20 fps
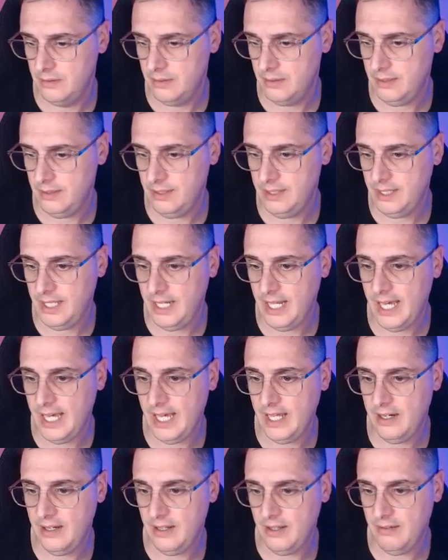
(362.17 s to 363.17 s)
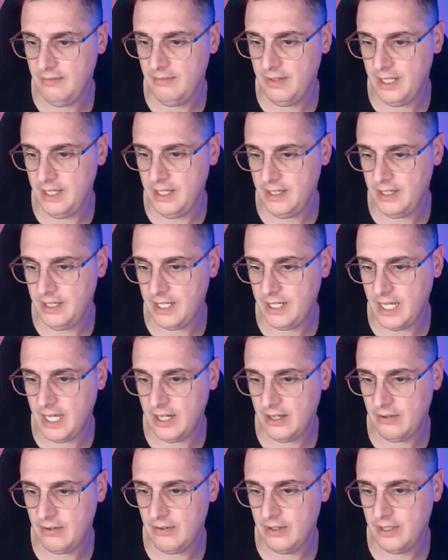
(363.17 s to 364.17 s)
And then add event
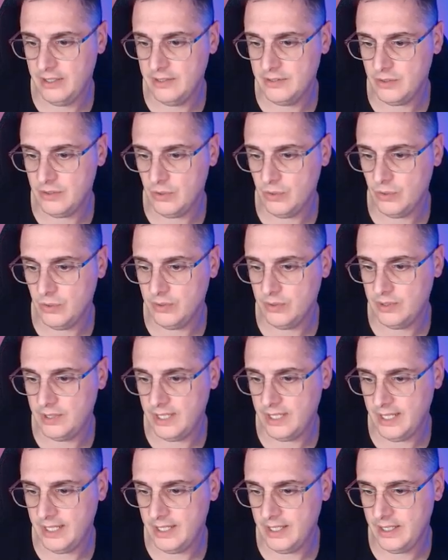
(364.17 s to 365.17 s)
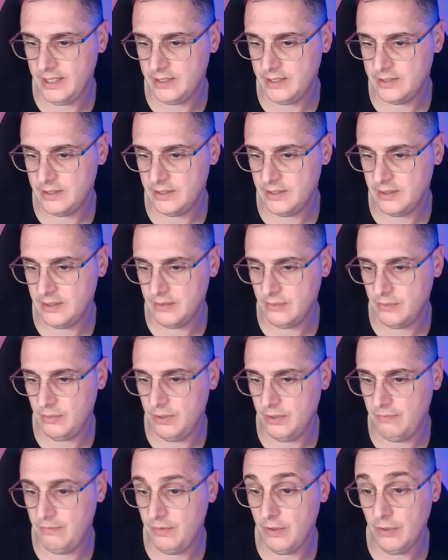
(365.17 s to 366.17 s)
categories or tags
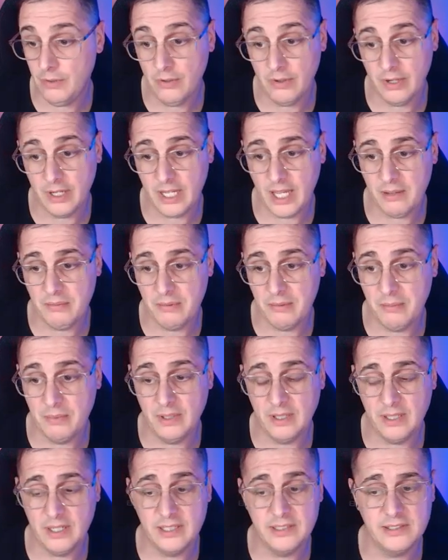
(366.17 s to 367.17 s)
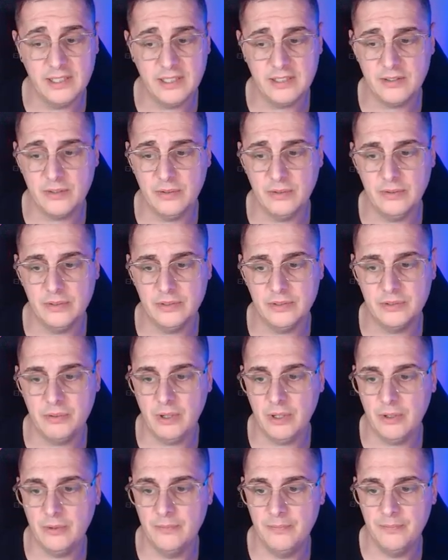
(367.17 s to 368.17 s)
with filtering capabilities. That's cool as
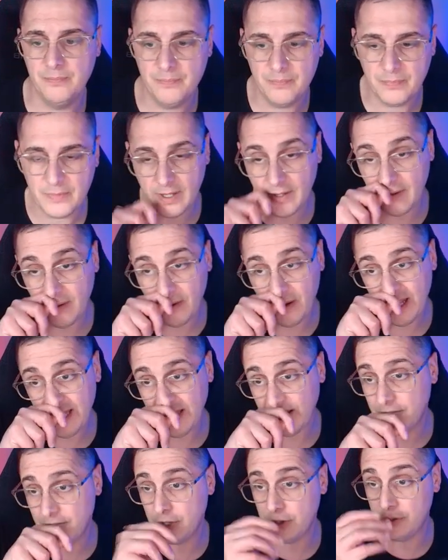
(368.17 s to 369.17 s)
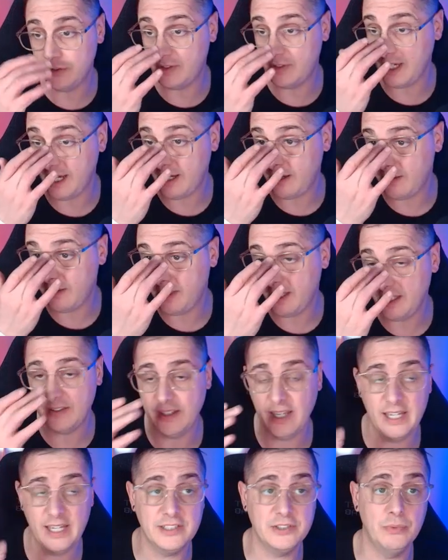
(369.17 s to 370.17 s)
well. I love a good tag. I think
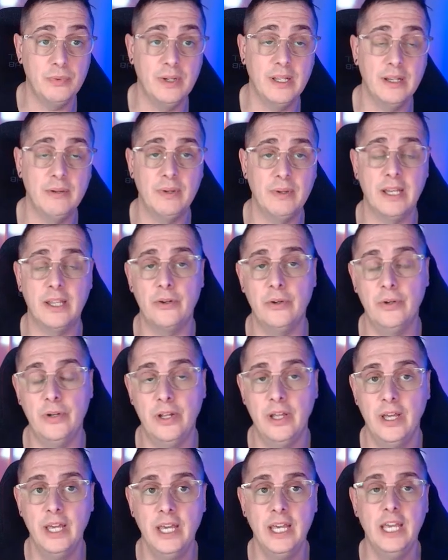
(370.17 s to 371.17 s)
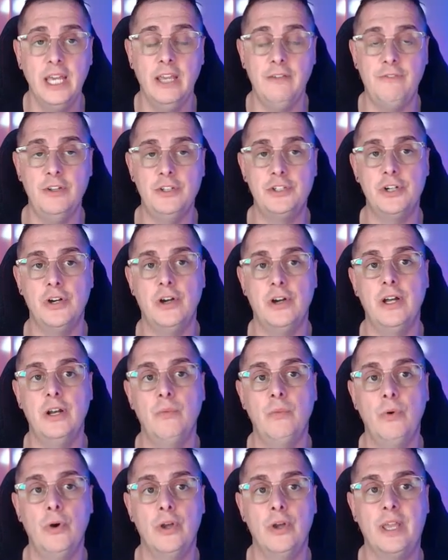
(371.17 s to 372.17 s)
tags are really, really good if you're trying to
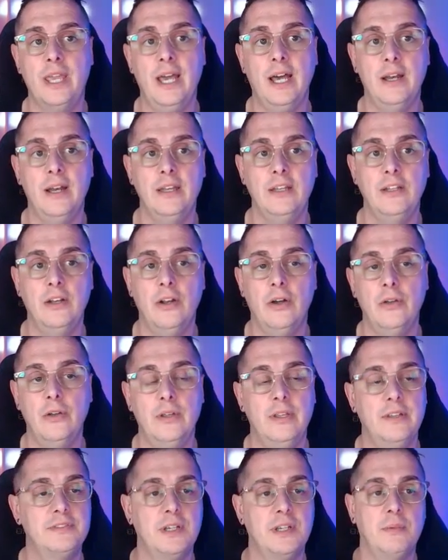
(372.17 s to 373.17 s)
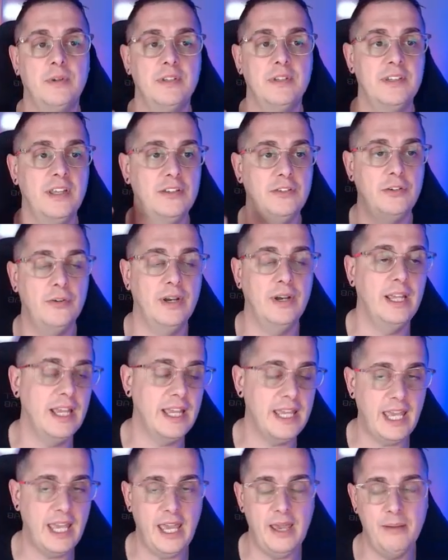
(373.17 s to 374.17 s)
work out, if someone's entering a
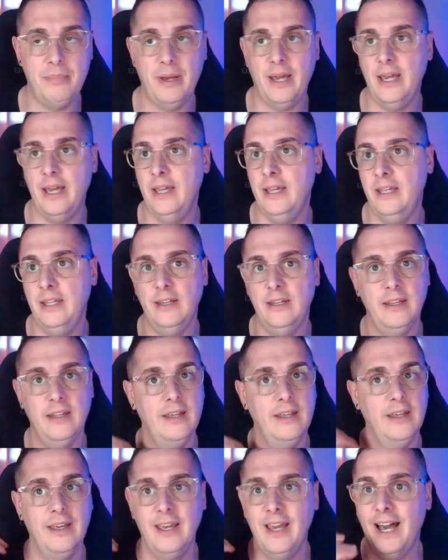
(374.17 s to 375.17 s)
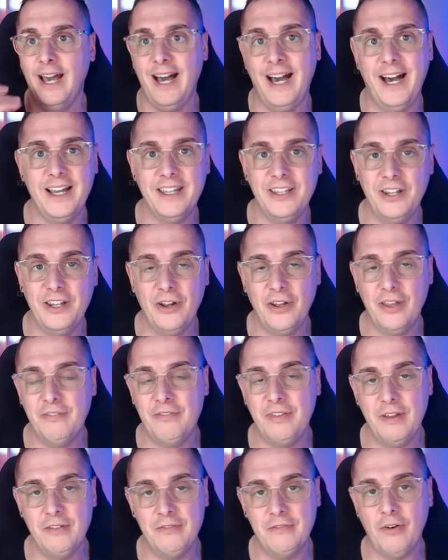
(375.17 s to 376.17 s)
campaign, if
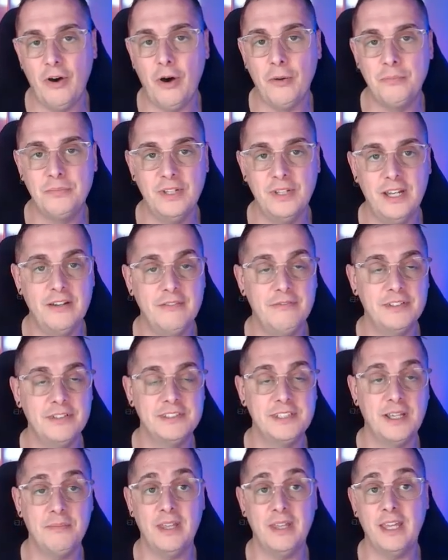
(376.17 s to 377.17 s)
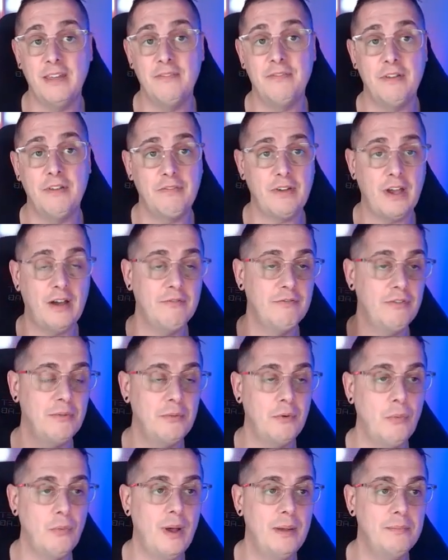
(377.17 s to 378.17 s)
they've opted in for something, if they've come from
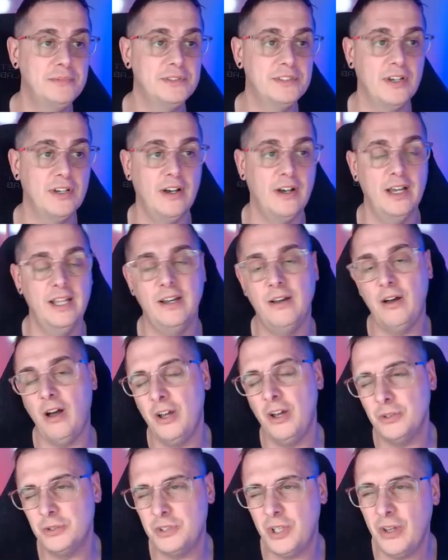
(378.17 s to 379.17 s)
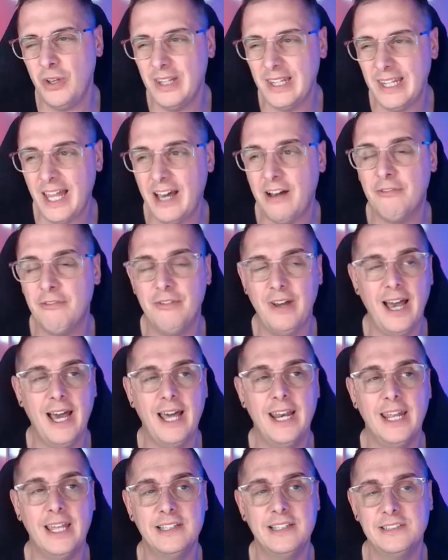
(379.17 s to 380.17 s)
a website. I also love
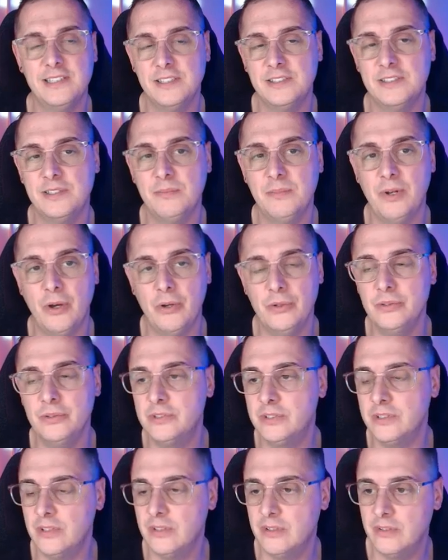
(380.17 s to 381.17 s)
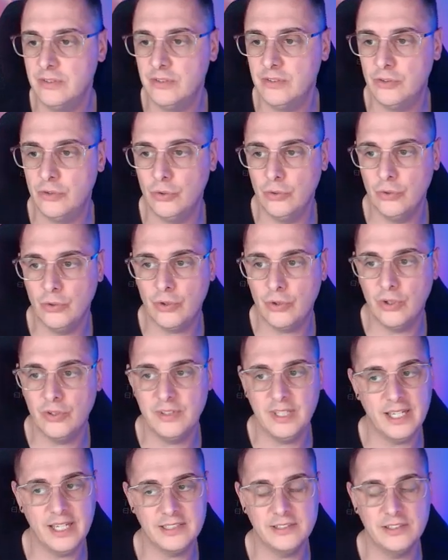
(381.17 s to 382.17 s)
adding system notes to
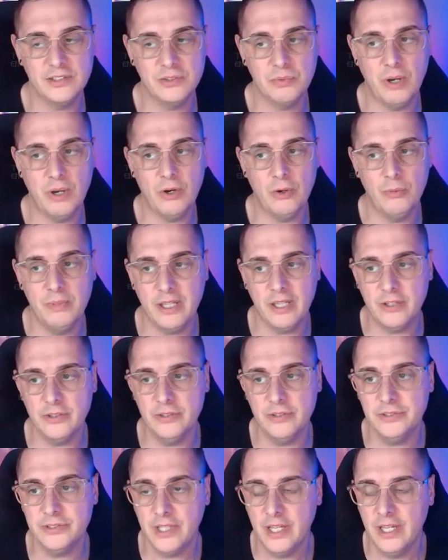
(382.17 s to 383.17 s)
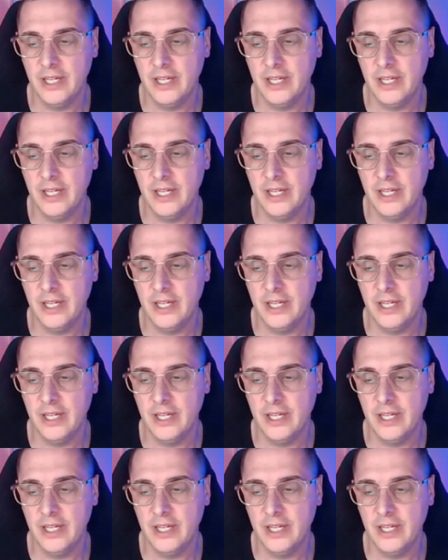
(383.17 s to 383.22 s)
contacts as well, because